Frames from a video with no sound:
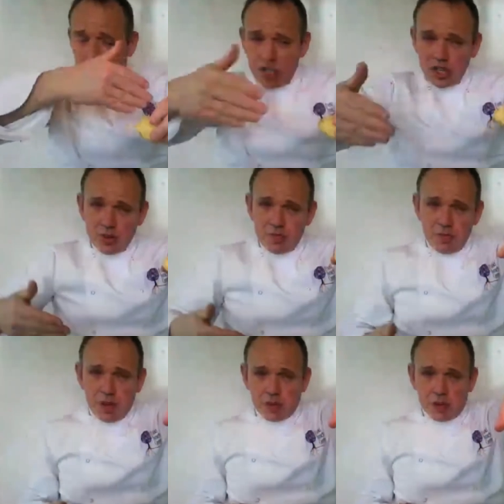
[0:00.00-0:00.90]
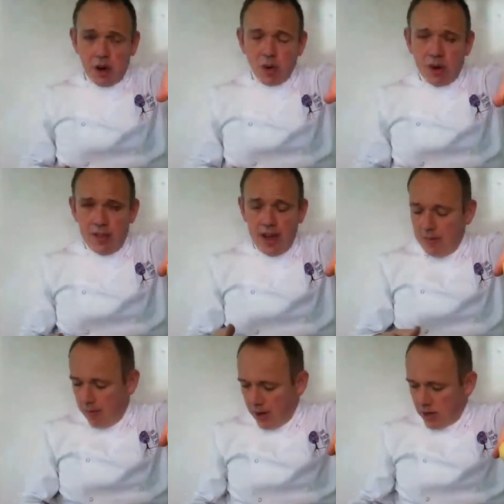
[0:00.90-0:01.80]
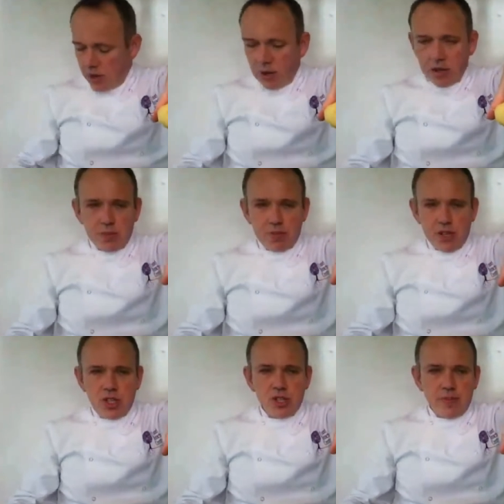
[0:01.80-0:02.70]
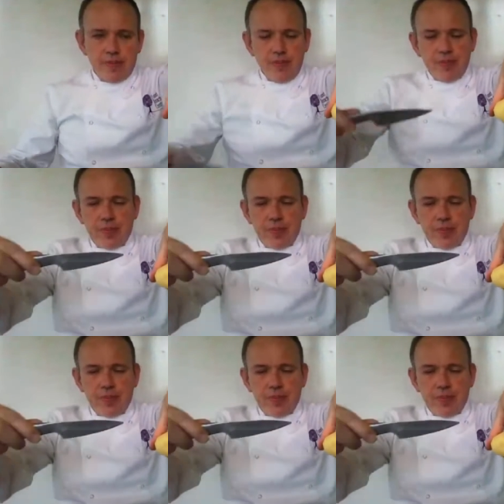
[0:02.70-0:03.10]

bridges because we're going to hold it like that, and we're going to do lots of bridges.